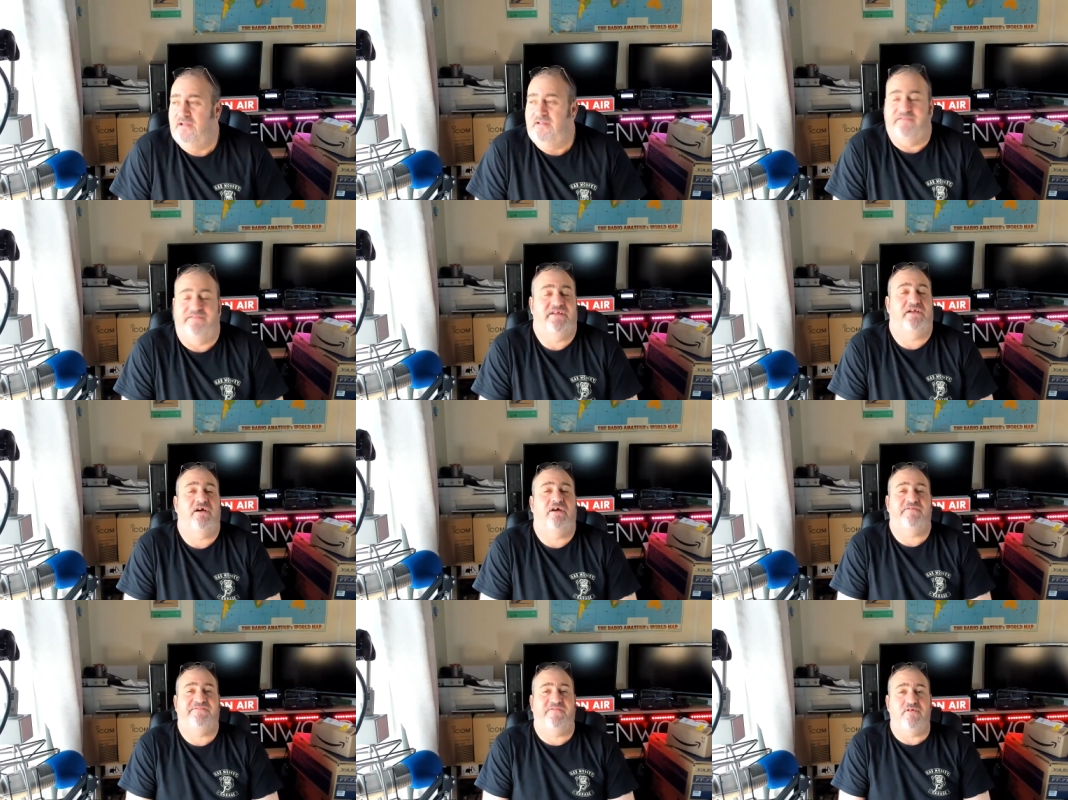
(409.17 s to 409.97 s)
They
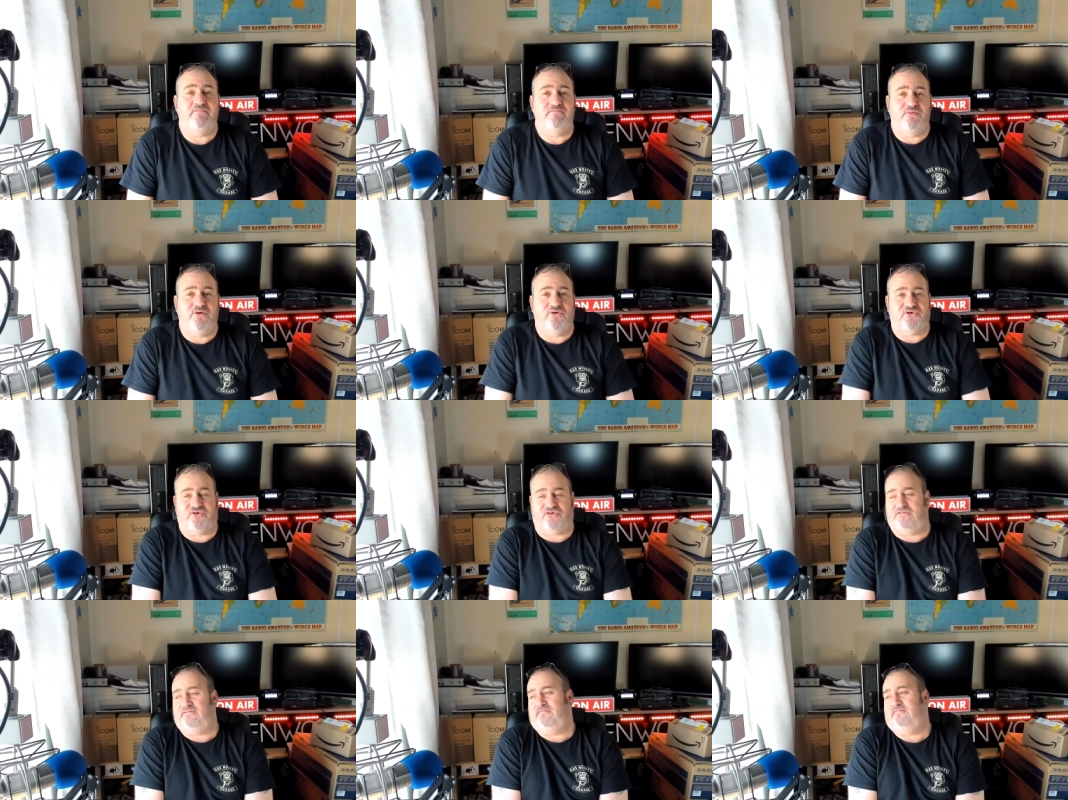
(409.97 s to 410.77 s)
got a fun
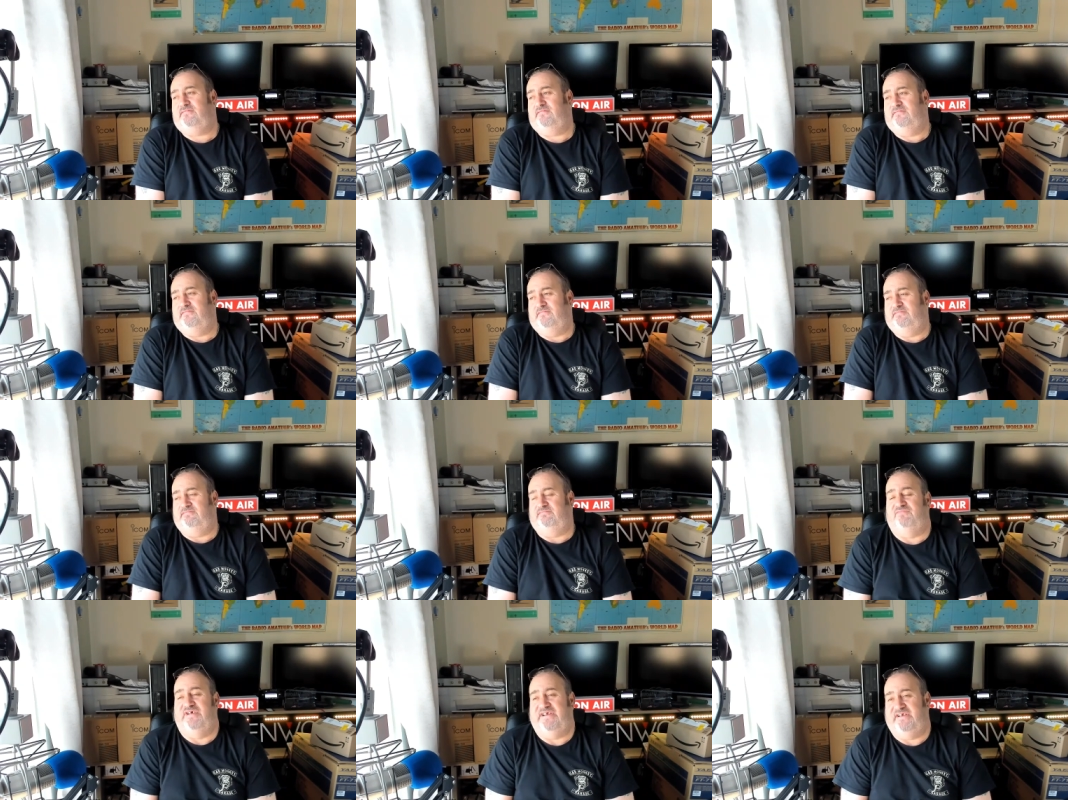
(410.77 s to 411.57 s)
bus,
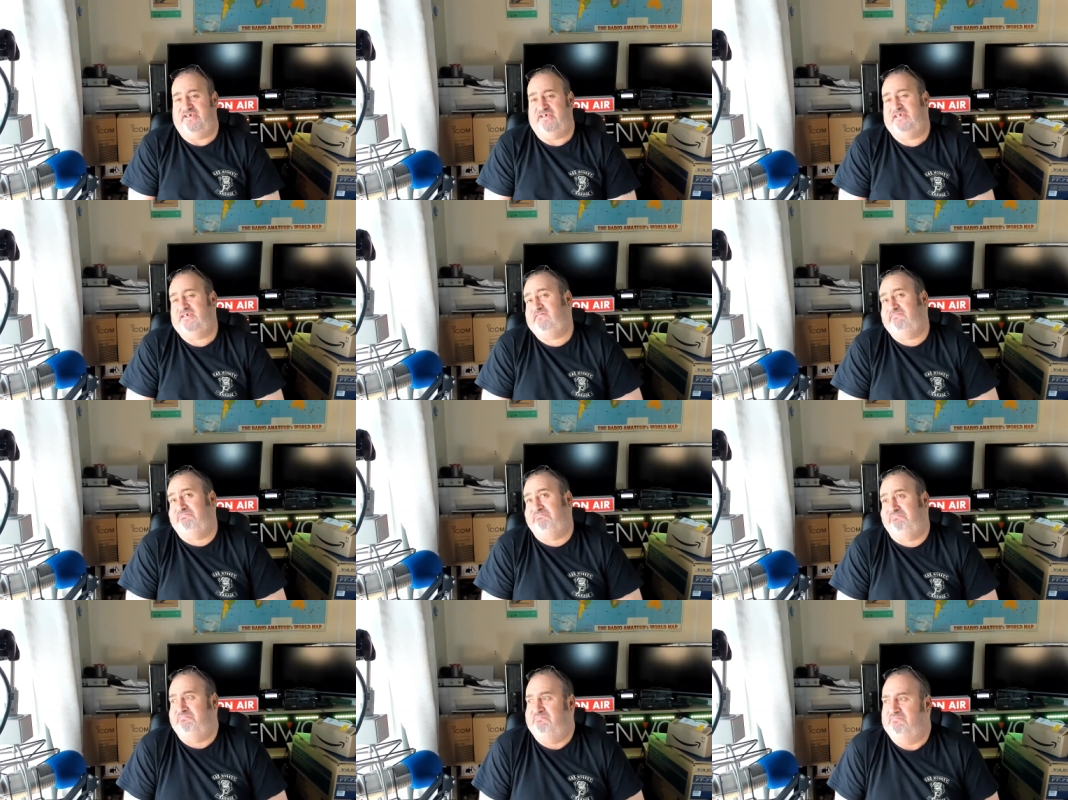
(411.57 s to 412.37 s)
which,
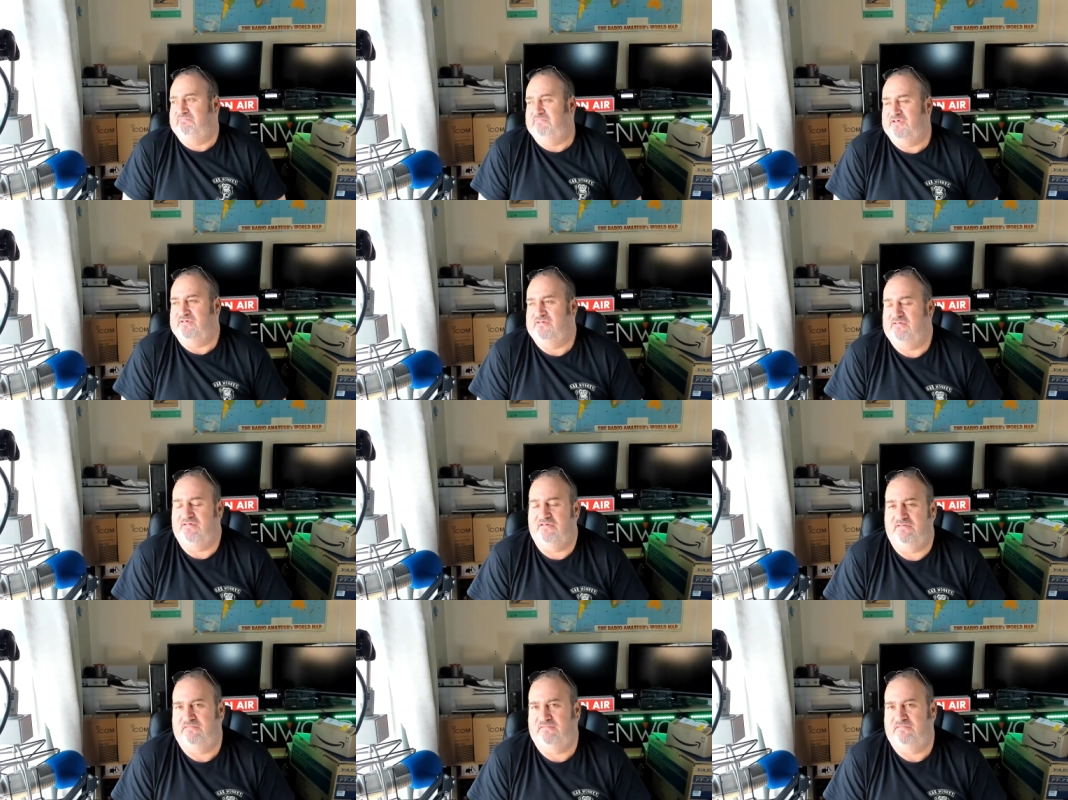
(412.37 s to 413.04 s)
I don't know,